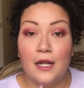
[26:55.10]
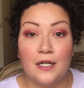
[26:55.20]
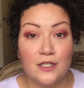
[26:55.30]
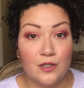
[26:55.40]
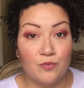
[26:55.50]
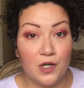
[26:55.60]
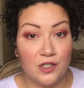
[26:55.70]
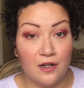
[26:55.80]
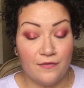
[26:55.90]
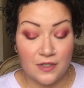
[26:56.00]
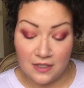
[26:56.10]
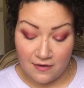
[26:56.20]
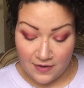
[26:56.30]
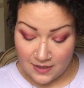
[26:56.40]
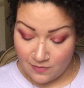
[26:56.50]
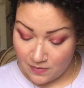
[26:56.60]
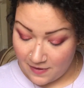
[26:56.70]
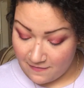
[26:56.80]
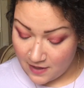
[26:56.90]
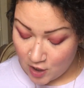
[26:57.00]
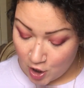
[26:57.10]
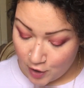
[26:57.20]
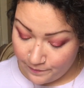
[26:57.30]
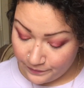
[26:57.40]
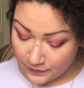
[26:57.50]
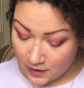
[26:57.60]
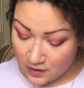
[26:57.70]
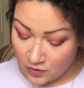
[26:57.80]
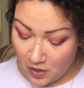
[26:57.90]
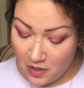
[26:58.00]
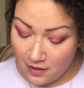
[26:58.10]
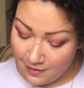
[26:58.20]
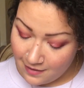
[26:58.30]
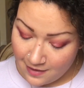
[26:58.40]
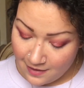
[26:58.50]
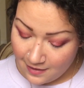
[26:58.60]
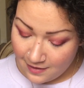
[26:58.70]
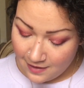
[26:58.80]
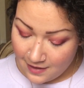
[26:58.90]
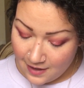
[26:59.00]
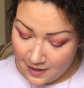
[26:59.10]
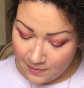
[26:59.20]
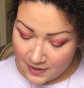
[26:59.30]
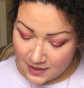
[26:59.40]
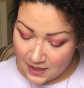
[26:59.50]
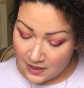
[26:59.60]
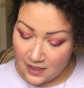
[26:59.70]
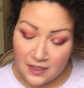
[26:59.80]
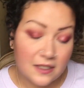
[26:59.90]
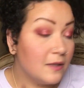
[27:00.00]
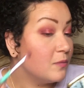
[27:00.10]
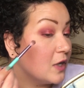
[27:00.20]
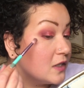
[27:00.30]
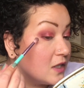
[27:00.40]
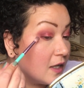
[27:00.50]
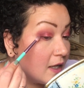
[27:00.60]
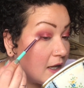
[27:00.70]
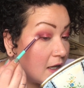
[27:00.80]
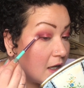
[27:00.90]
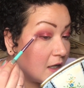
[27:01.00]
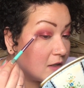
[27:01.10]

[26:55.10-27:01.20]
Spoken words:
And I just brushed off the stuff I did with my finger. So I'm gonna take that deep red shade again